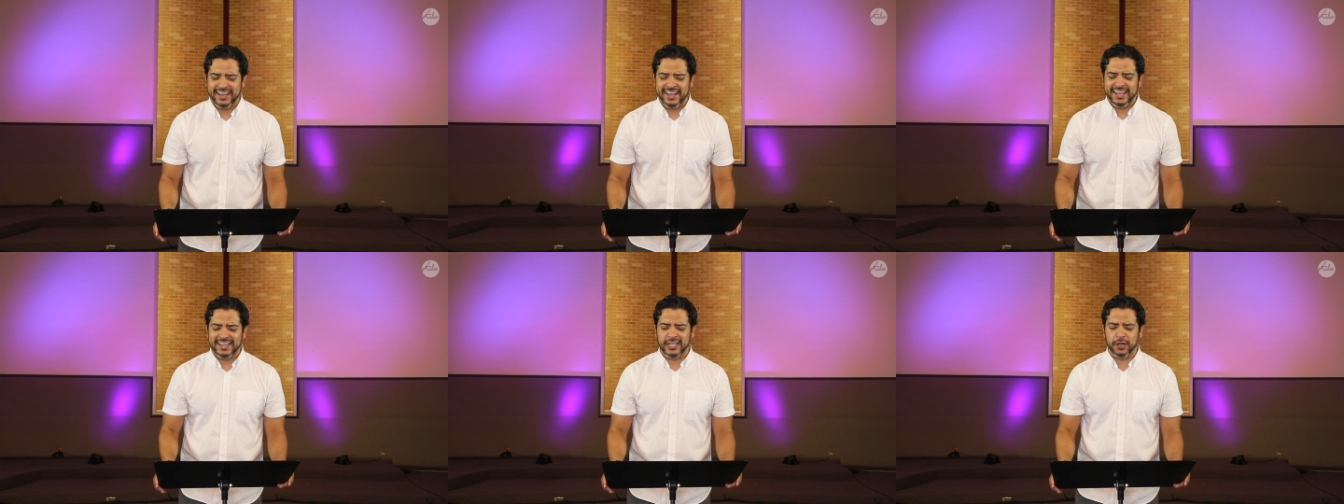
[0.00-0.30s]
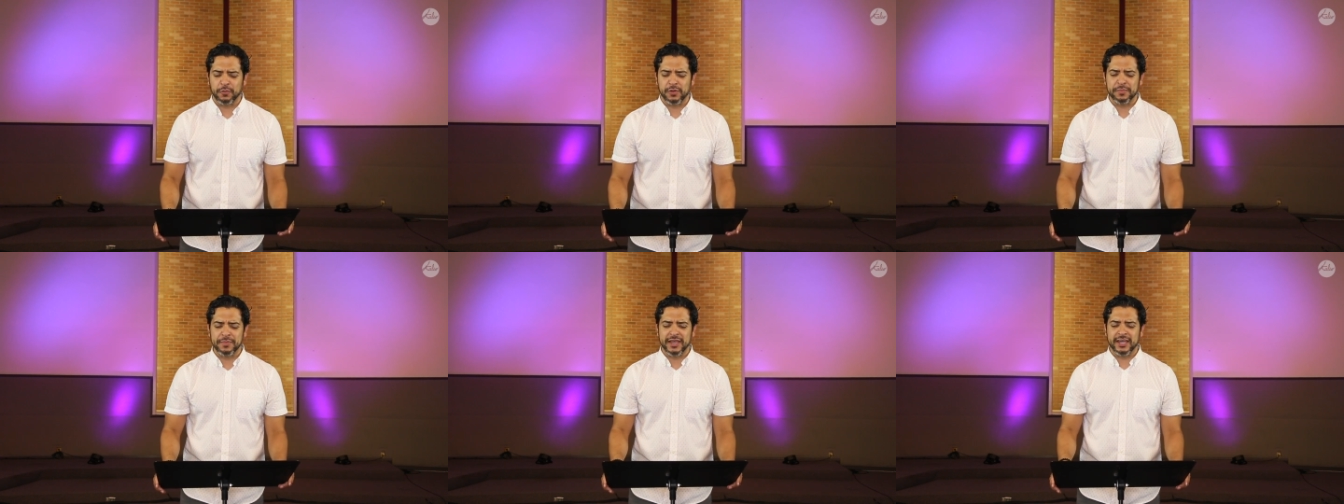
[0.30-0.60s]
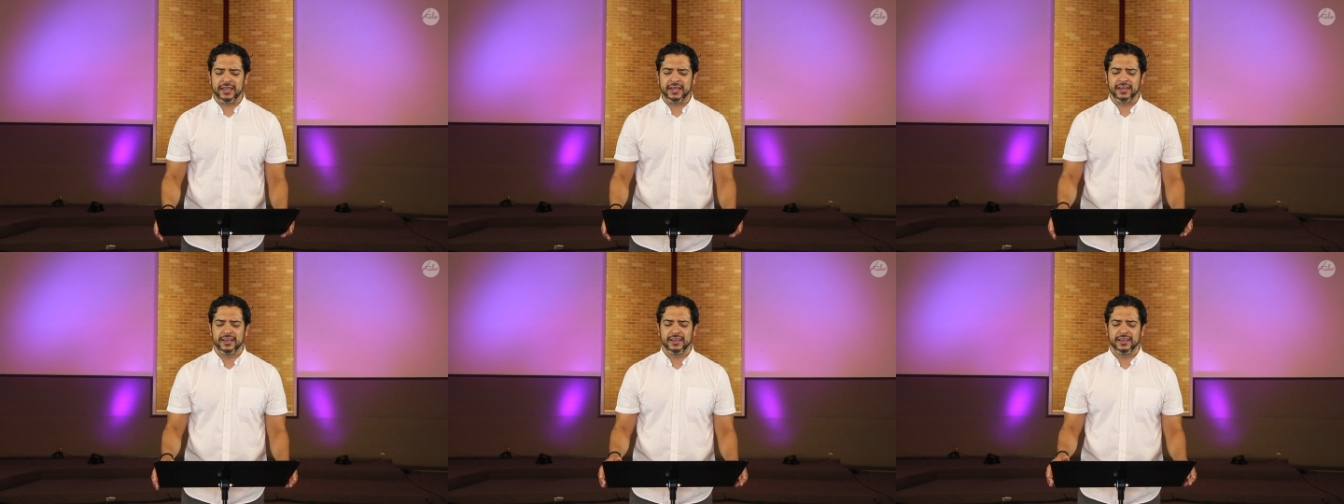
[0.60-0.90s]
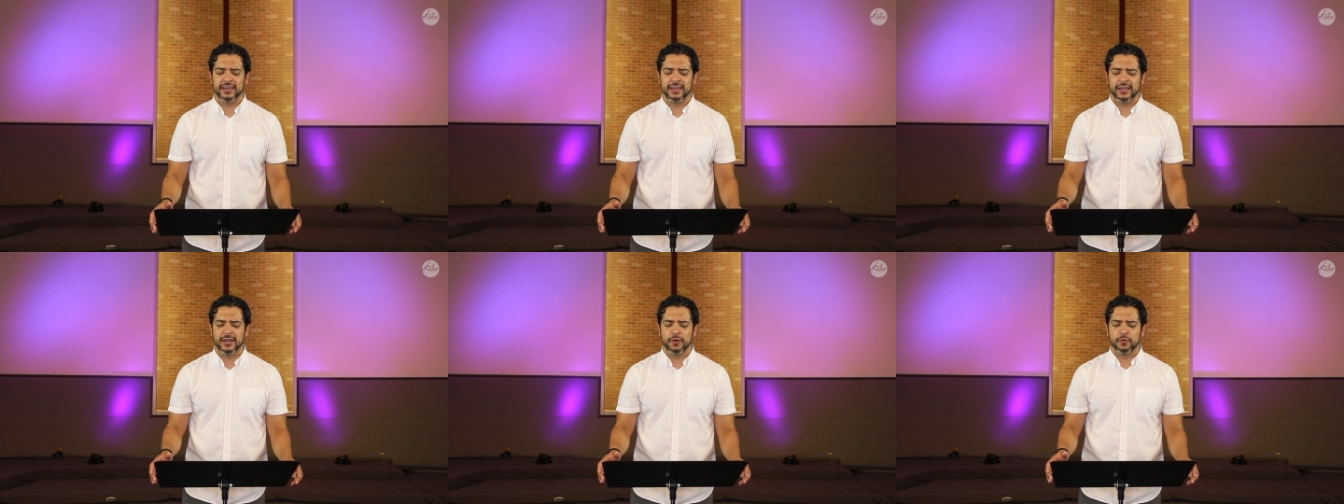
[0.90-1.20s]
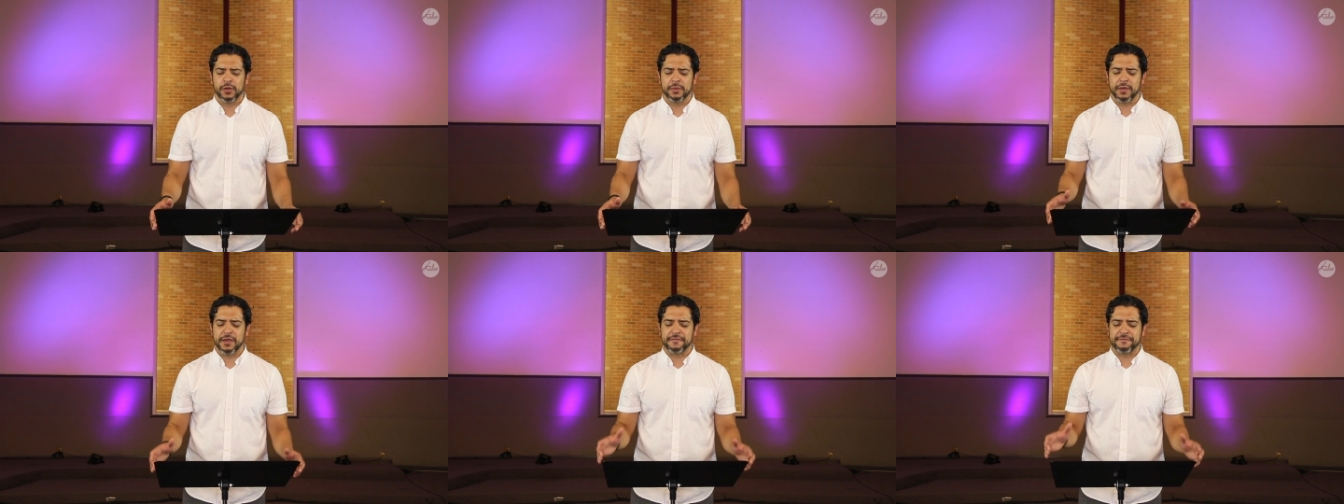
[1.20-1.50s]
and that we may
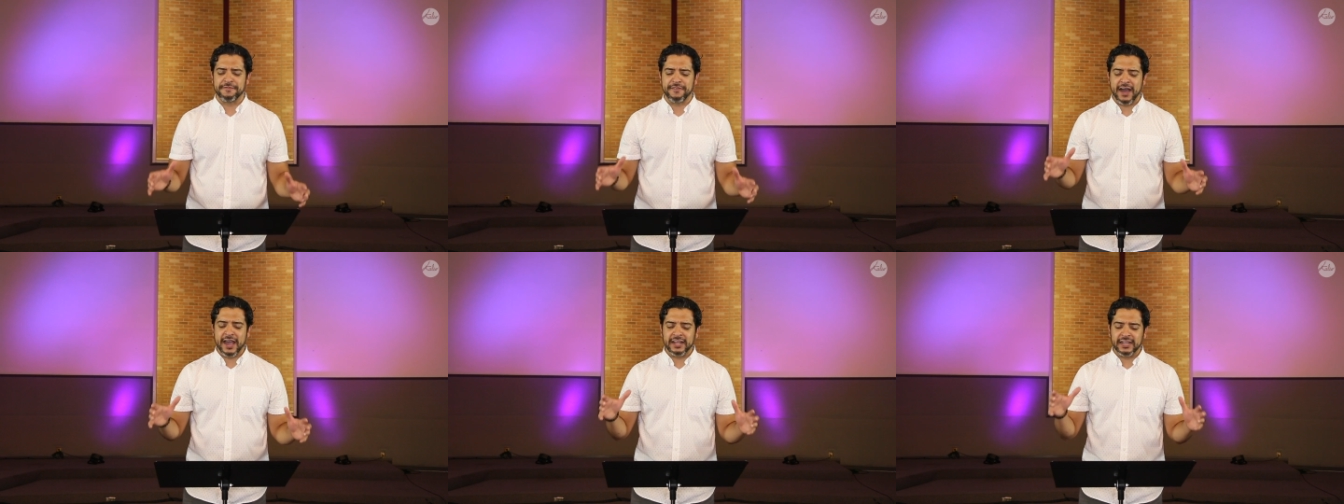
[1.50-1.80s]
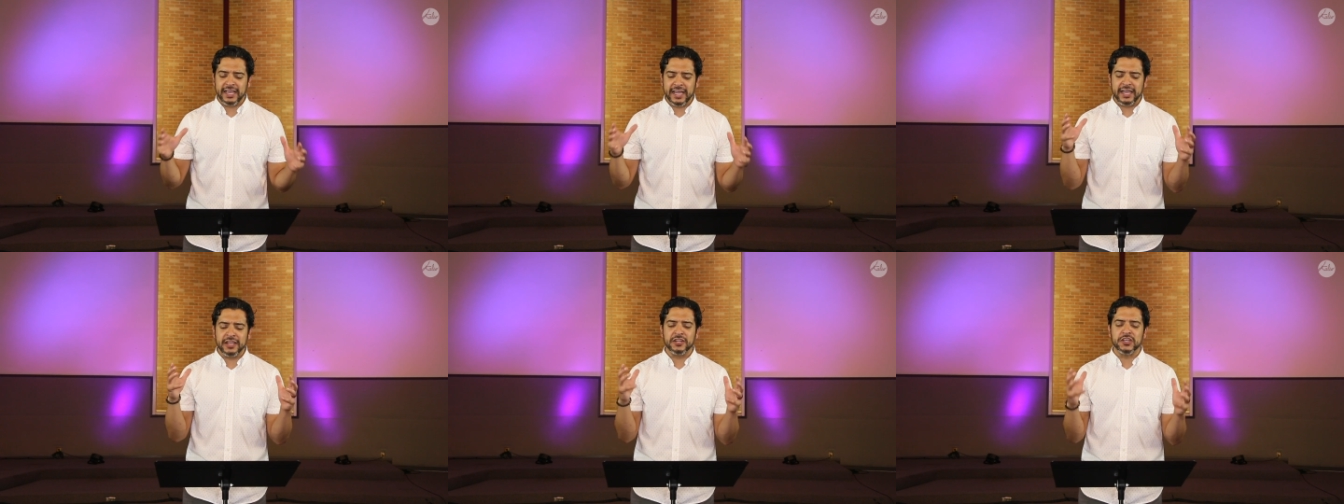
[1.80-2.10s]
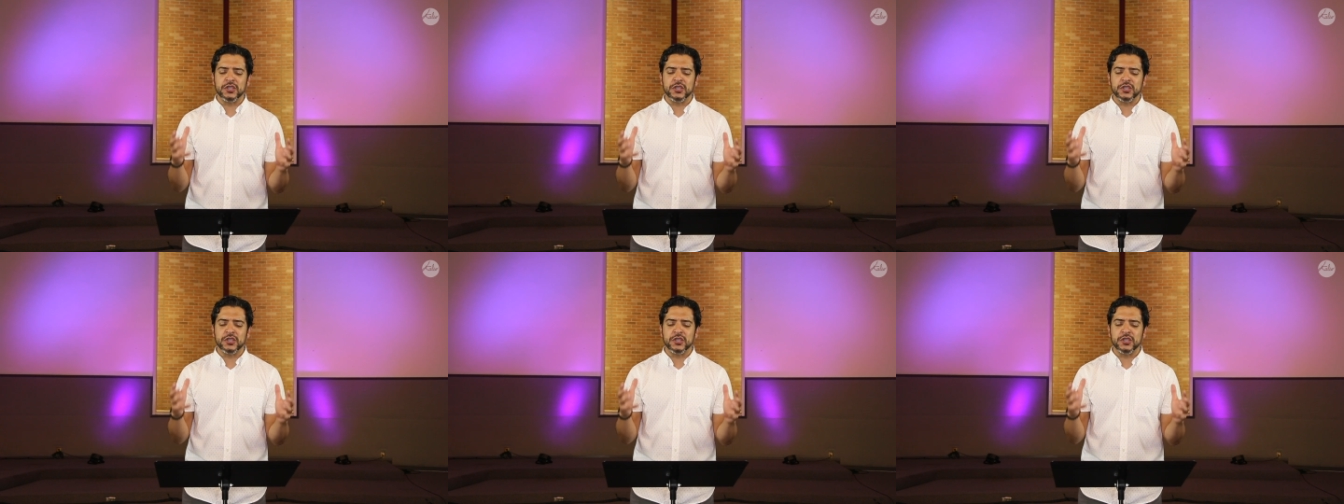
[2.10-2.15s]
we may find in